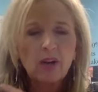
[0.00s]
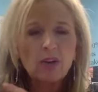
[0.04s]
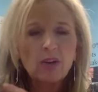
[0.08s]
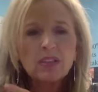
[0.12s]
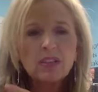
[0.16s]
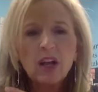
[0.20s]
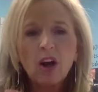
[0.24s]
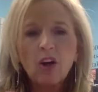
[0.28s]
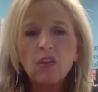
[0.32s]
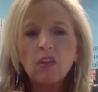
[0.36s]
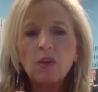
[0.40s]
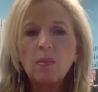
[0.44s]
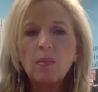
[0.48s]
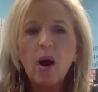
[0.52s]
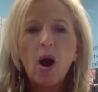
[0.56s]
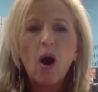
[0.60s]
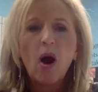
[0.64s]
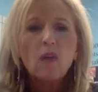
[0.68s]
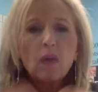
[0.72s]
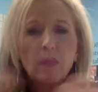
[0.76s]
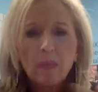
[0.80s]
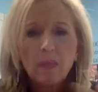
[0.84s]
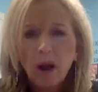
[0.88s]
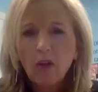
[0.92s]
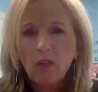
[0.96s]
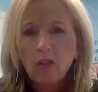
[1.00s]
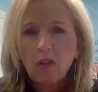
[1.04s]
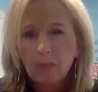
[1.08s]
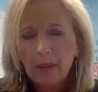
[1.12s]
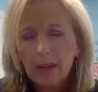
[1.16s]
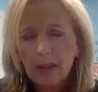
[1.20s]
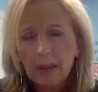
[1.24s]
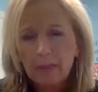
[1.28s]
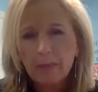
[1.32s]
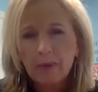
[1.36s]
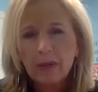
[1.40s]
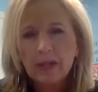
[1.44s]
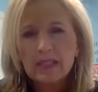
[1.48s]
tell them all about the
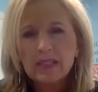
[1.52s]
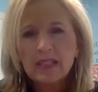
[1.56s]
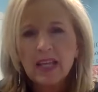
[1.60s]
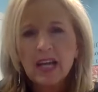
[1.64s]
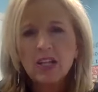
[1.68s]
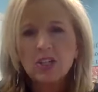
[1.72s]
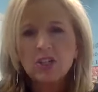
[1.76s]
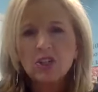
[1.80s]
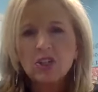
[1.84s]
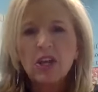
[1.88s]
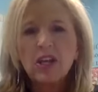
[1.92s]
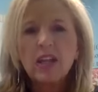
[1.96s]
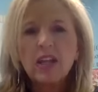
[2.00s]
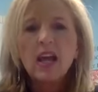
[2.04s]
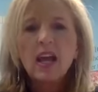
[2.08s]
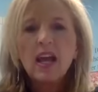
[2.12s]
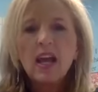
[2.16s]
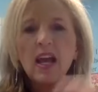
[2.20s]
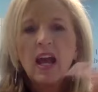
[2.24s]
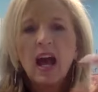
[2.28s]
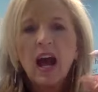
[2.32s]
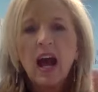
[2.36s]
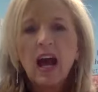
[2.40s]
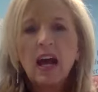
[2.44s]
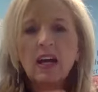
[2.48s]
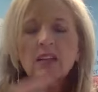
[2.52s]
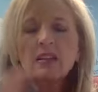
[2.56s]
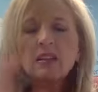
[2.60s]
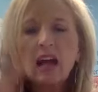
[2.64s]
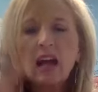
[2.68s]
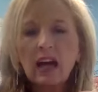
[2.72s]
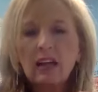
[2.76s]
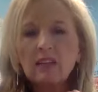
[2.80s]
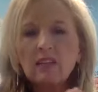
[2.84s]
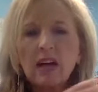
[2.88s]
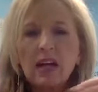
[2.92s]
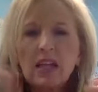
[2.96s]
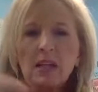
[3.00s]
pampering session. I
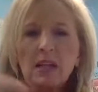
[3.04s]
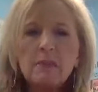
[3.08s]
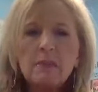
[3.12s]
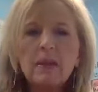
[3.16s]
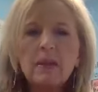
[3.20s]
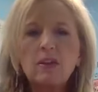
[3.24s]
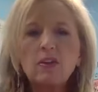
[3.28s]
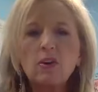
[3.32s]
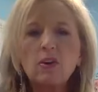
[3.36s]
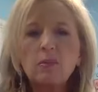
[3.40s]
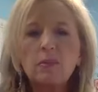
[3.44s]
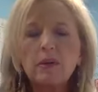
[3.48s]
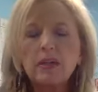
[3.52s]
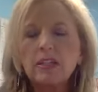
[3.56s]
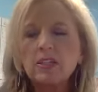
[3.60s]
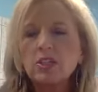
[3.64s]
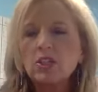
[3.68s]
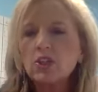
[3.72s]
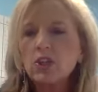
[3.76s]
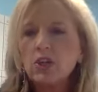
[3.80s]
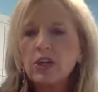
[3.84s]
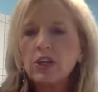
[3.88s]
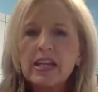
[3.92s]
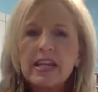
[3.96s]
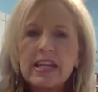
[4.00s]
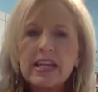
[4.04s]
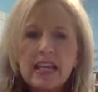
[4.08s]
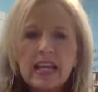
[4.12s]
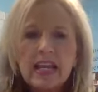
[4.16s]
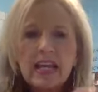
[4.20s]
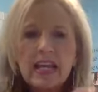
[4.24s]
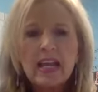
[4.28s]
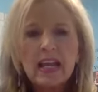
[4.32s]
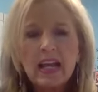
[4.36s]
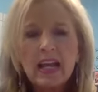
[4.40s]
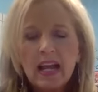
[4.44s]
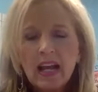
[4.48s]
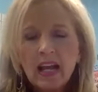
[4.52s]
let it be a little bit
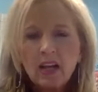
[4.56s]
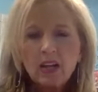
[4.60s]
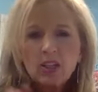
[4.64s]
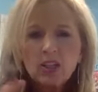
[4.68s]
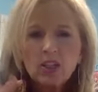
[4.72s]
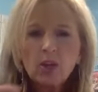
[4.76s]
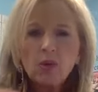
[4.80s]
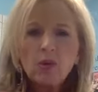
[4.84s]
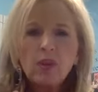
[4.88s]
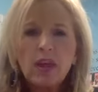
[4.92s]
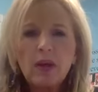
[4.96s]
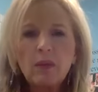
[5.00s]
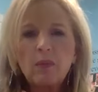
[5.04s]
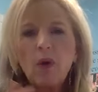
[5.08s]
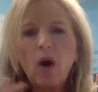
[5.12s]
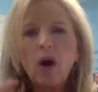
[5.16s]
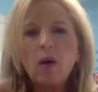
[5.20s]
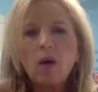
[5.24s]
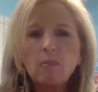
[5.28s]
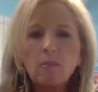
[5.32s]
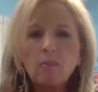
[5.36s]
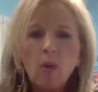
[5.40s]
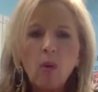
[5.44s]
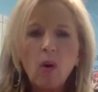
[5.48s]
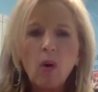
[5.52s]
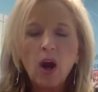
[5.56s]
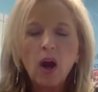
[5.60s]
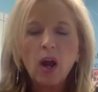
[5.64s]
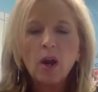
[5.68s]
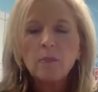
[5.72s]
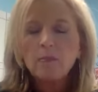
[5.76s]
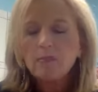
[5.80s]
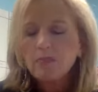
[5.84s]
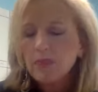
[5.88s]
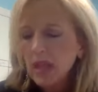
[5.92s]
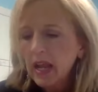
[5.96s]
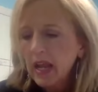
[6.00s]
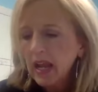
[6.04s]
intriguing so they want
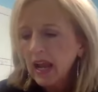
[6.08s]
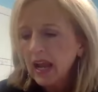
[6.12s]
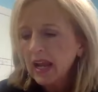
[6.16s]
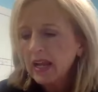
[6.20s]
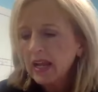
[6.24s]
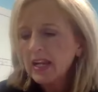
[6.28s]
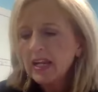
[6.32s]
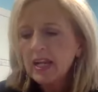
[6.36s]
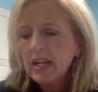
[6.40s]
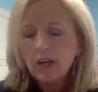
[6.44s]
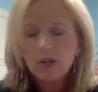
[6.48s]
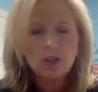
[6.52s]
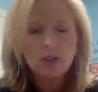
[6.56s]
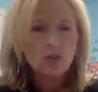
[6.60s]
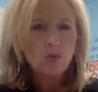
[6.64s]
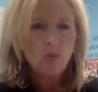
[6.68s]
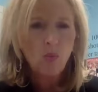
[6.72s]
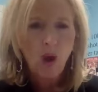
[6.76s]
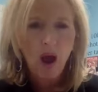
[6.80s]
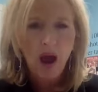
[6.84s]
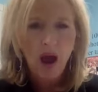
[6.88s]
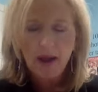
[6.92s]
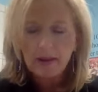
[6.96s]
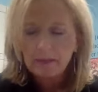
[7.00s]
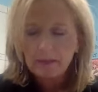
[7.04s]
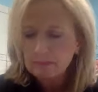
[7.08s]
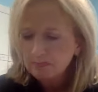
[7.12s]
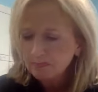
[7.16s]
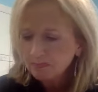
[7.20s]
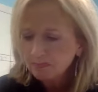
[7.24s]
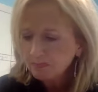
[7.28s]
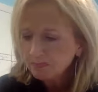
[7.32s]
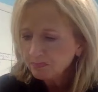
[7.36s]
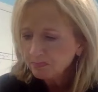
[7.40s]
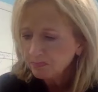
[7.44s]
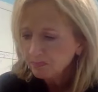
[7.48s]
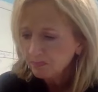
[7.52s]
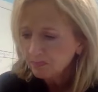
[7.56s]
more. And here's why.
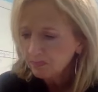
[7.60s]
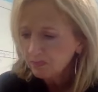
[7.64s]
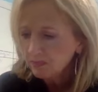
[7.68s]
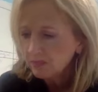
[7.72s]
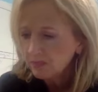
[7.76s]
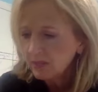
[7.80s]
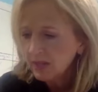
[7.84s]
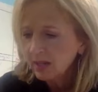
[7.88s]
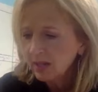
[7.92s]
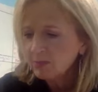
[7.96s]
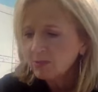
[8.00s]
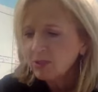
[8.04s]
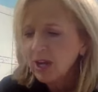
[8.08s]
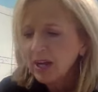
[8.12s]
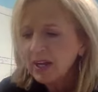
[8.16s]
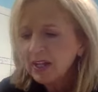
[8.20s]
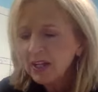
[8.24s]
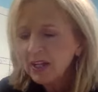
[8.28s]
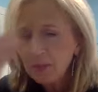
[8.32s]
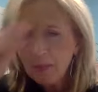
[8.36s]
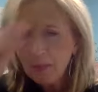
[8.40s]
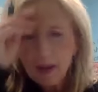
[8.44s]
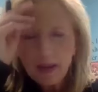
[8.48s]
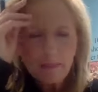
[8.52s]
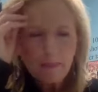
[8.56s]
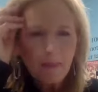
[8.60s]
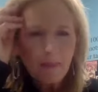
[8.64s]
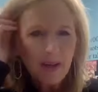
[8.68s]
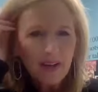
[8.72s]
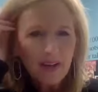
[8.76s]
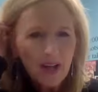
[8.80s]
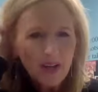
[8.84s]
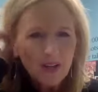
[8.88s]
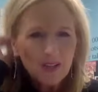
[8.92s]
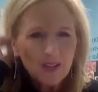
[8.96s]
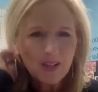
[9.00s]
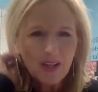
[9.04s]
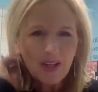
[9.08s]
I'm trying to go by my
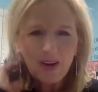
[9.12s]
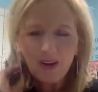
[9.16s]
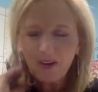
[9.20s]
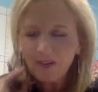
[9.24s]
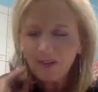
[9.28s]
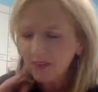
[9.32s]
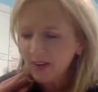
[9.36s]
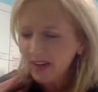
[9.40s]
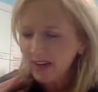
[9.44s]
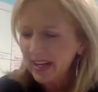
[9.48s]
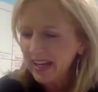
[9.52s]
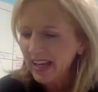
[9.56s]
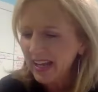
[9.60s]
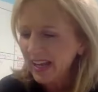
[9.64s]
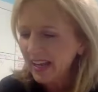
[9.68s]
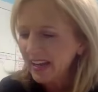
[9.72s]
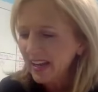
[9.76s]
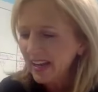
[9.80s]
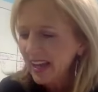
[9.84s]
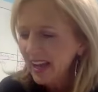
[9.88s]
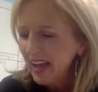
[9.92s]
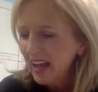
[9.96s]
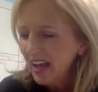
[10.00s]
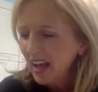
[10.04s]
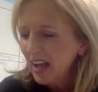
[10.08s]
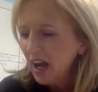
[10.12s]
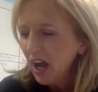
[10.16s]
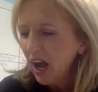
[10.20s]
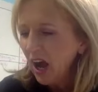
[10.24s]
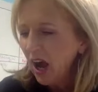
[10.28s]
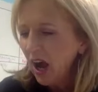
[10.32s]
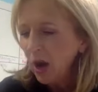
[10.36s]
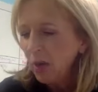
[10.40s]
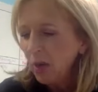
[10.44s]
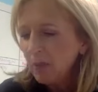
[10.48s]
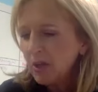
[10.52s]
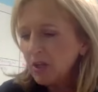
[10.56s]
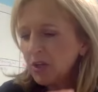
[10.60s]
notes so I don't forget.
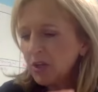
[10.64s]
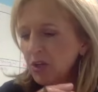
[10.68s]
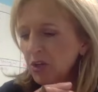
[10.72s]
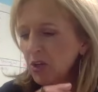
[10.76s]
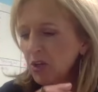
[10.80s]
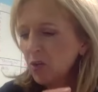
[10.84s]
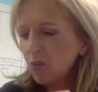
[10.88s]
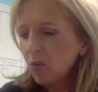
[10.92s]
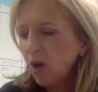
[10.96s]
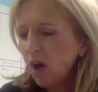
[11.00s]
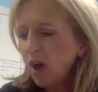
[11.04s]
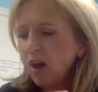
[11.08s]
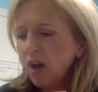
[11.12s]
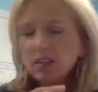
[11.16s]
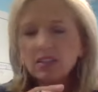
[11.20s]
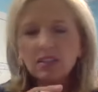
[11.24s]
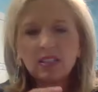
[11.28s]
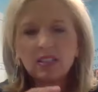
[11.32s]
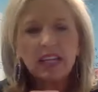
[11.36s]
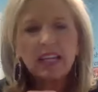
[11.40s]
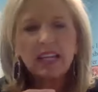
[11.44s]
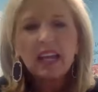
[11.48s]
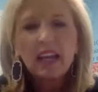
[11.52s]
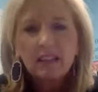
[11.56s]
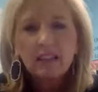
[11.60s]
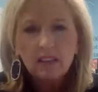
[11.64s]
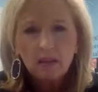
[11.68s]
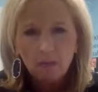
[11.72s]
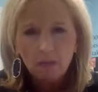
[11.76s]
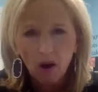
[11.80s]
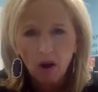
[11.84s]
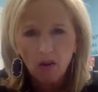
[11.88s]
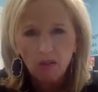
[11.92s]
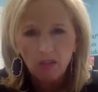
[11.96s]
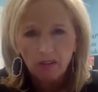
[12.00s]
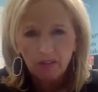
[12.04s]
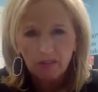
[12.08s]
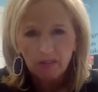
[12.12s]
You want to get them
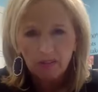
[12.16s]
on the